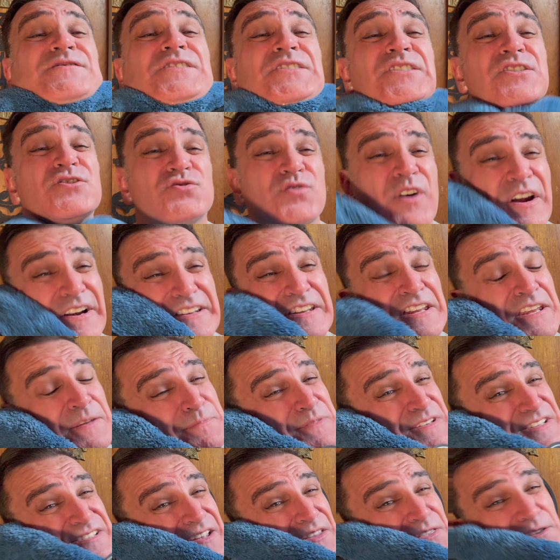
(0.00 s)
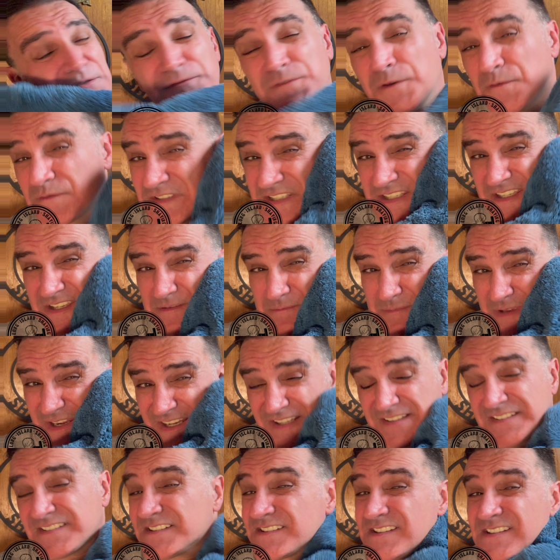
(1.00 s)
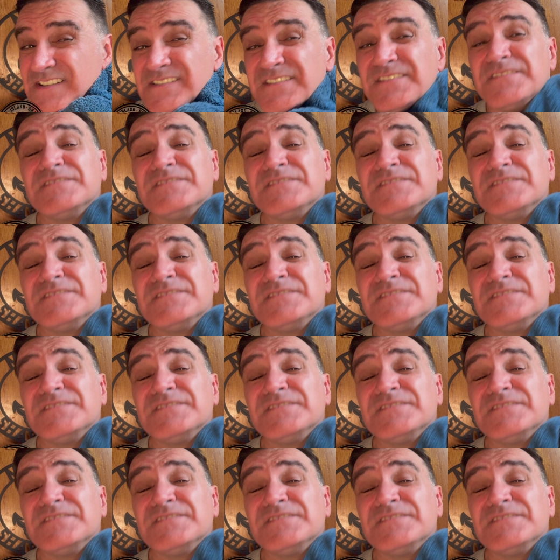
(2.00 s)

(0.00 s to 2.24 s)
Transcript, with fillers: gonna try to keep this under 15 minutes.